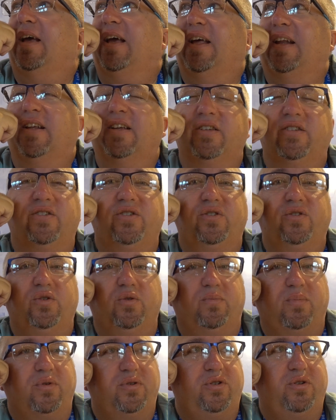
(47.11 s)
It is
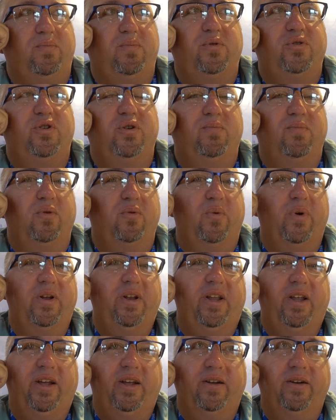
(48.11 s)
super, super, super
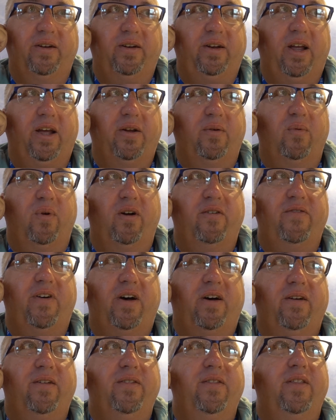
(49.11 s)
windy and rough
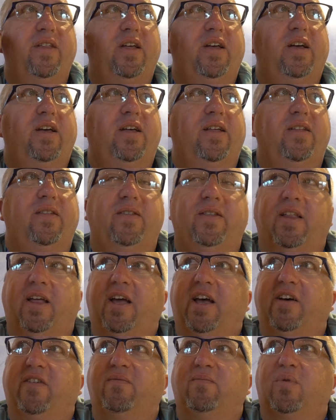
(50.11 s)
out. They
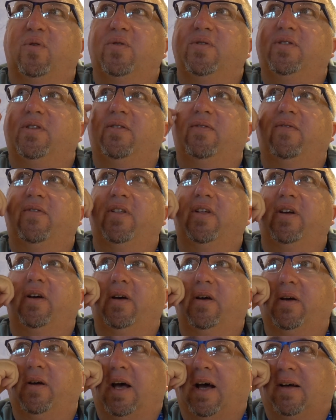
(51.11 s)
have most of
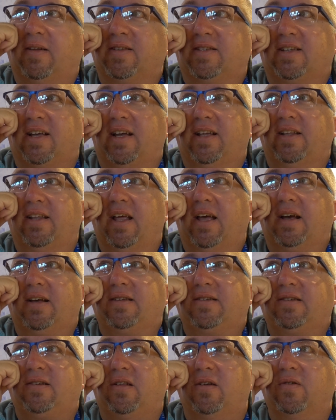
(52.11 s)
the outside
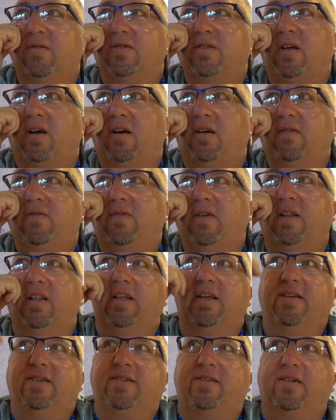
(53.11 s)
decks closed off, at
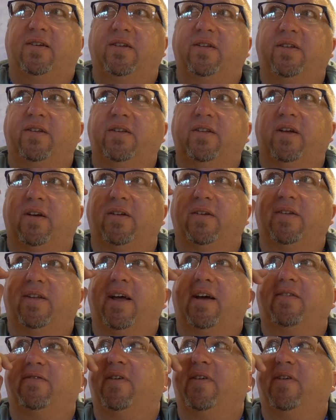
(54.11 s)
least on deck